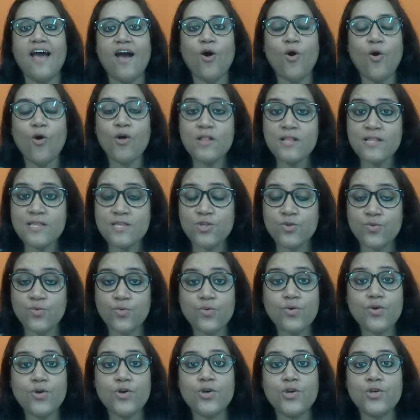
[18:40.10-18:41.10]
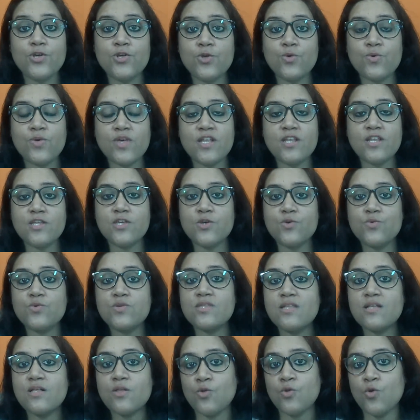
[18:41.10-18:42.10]
Also, you can
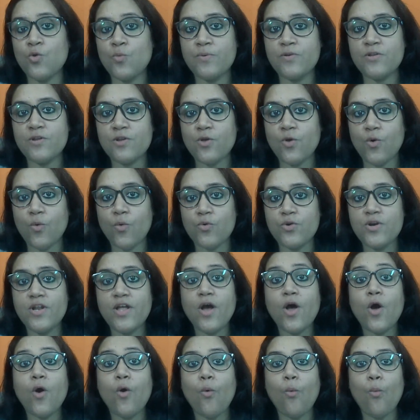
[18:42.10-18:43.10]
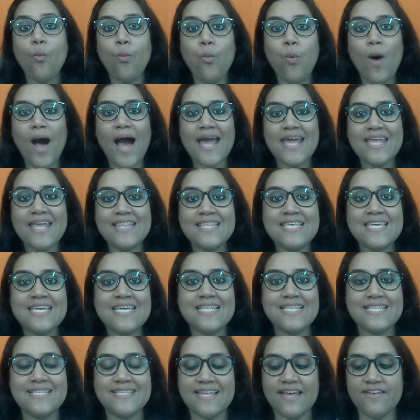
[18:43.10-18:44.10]
use the coupon code
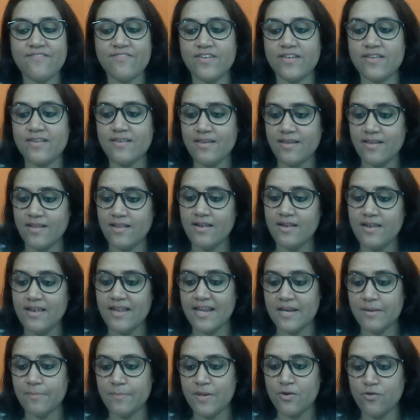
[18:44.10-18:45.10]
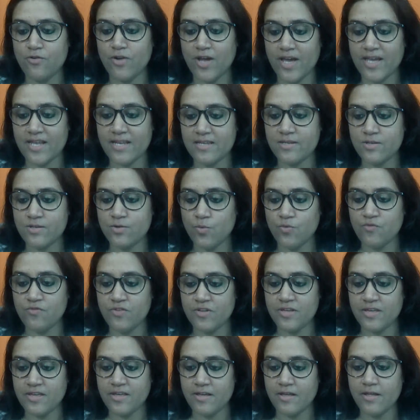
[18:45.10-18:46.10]
YT7. Let me write it
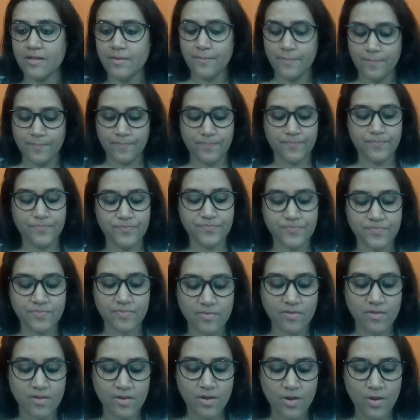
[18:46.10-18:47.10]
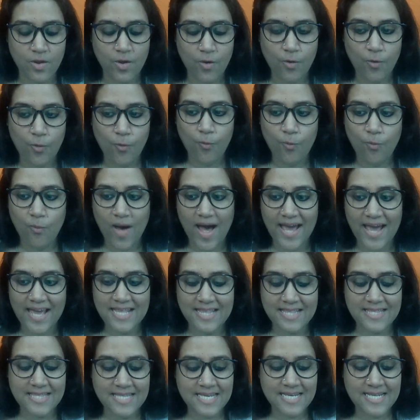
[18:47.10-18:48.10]
over here.
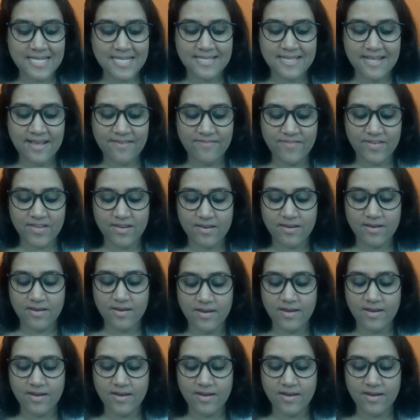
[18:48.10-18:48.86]
YT7.